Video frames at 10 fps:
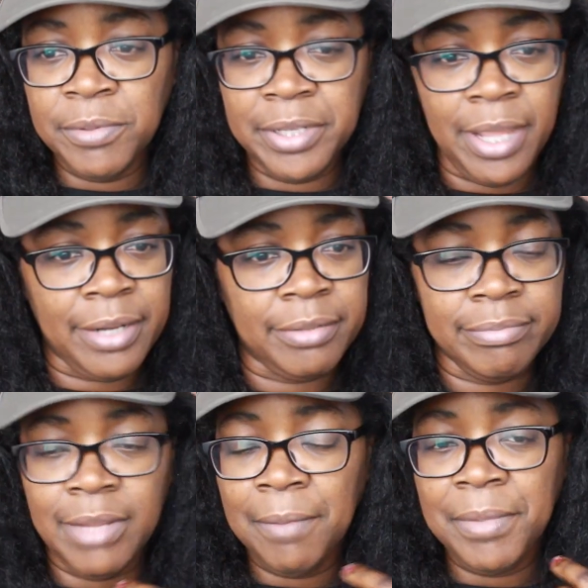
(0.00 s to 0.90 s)
We got to,
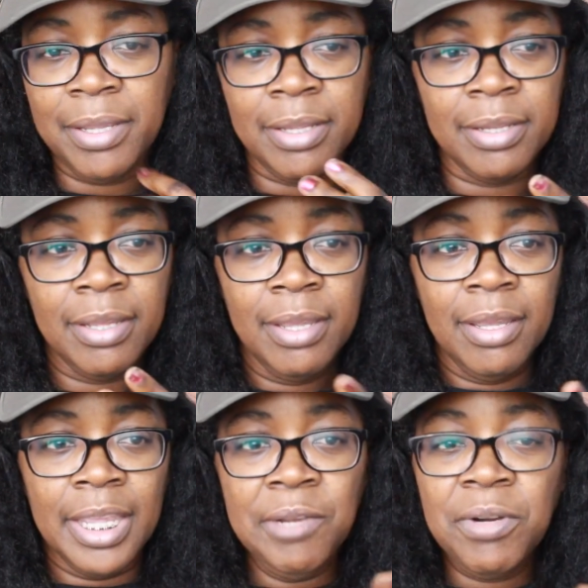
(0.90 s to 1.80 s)
I mean,
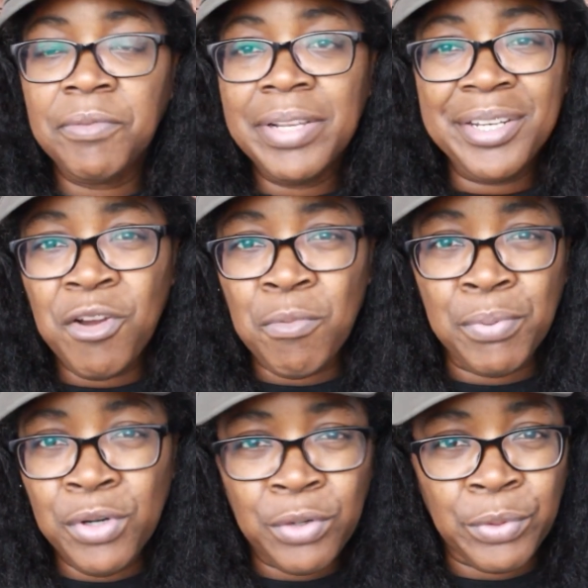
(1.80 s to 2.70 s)
it wasn't really no
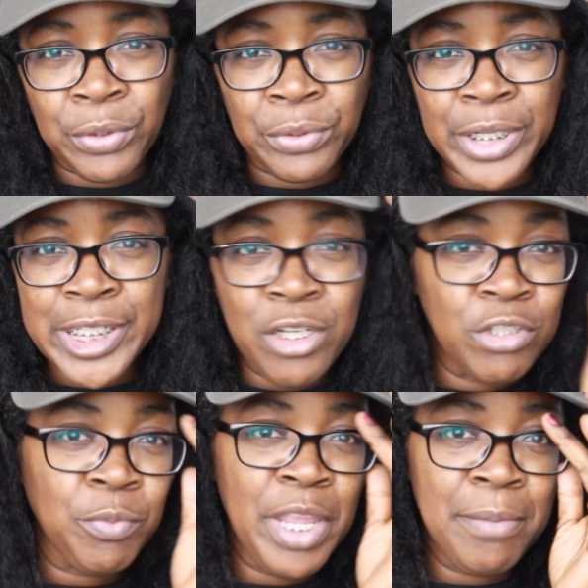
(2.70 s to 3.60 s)
book work. As
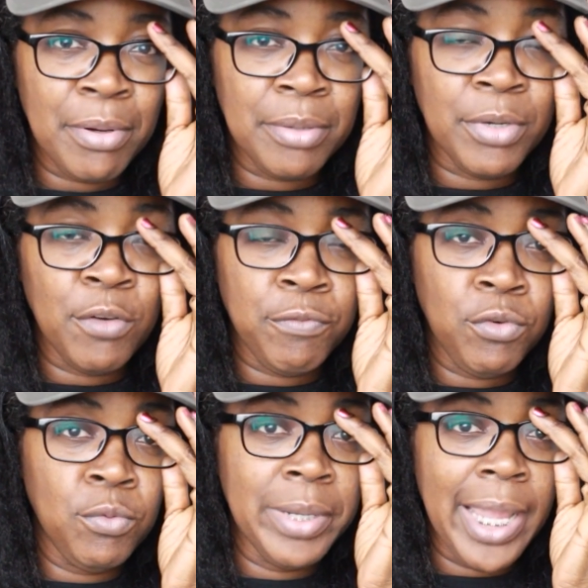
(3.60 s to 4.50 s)
long as we ain't burn up no
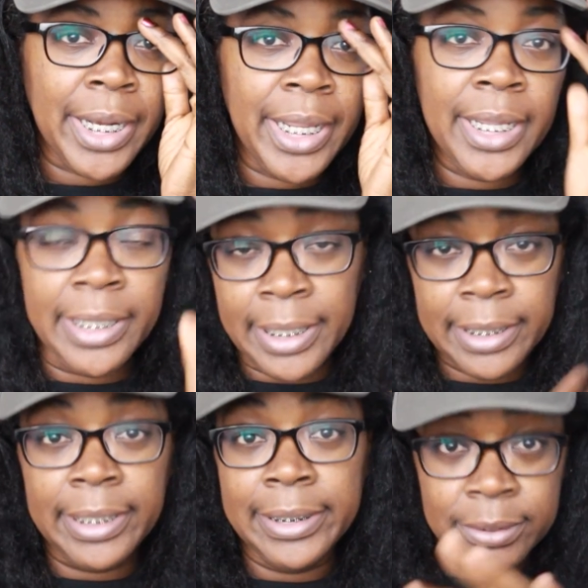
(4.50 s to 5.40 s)
food, we got to air in that
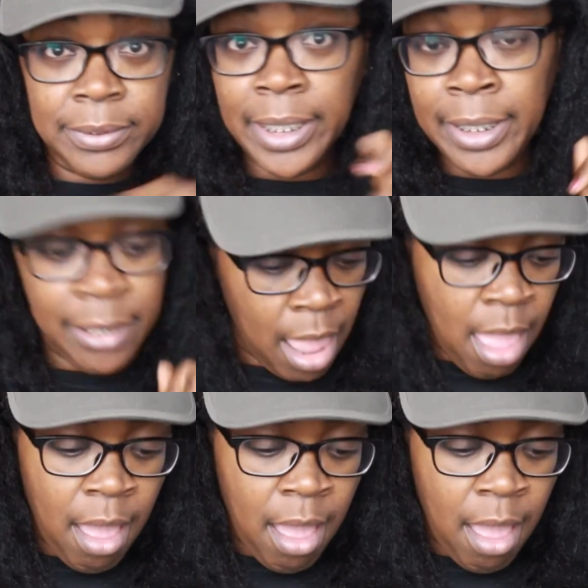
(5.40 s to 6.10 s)
class, okay?